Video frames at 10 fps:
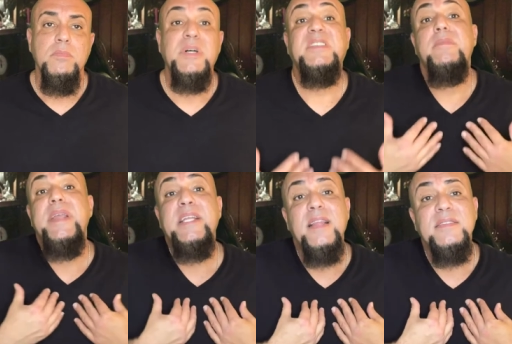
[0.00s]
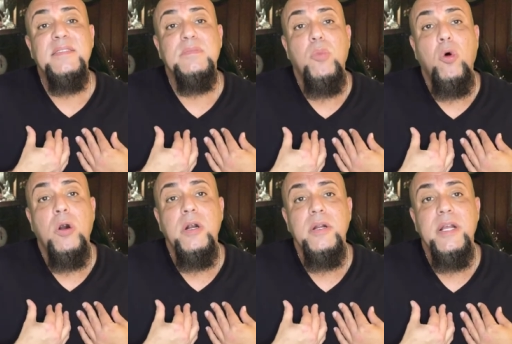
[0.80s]
But to me, less is
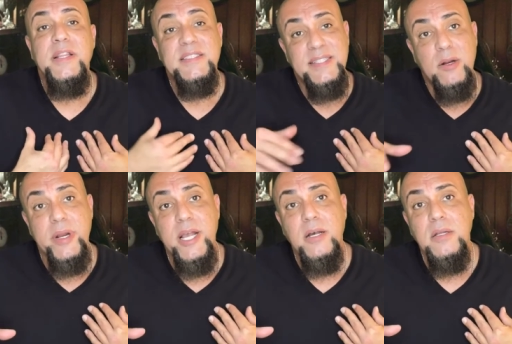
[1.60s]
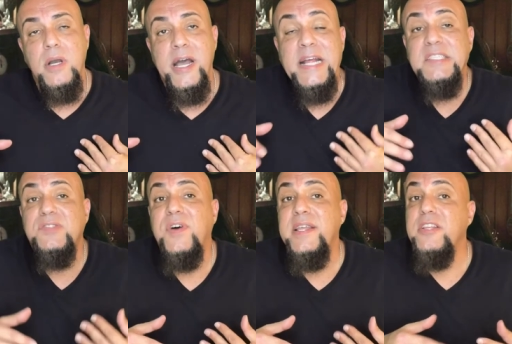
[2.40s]
more in this area, and I just
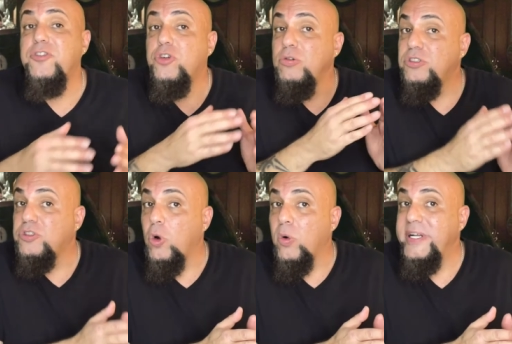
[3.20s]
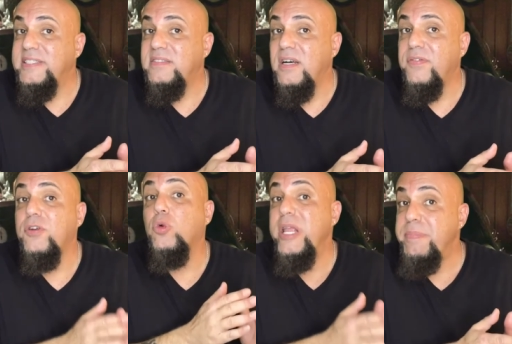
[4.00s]
find the true story stuff
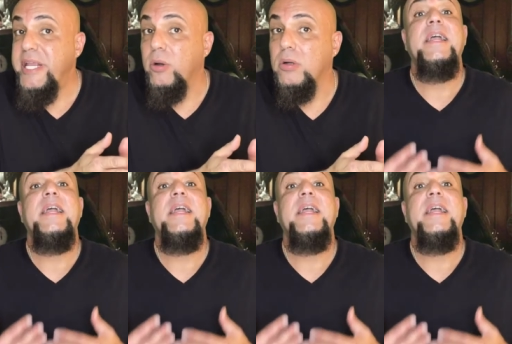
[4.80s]
creepier.